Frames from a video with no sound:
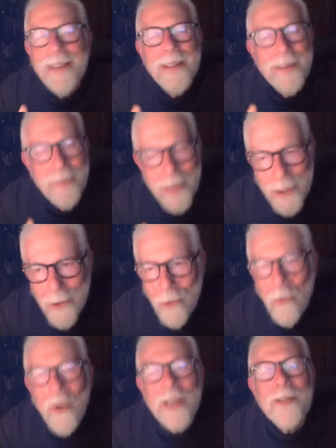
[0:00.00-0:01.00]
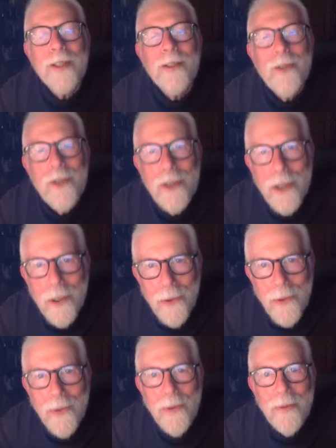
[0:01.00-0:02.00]
You want to
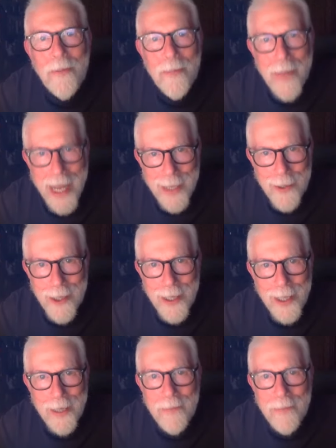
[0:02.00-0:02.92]
do magic.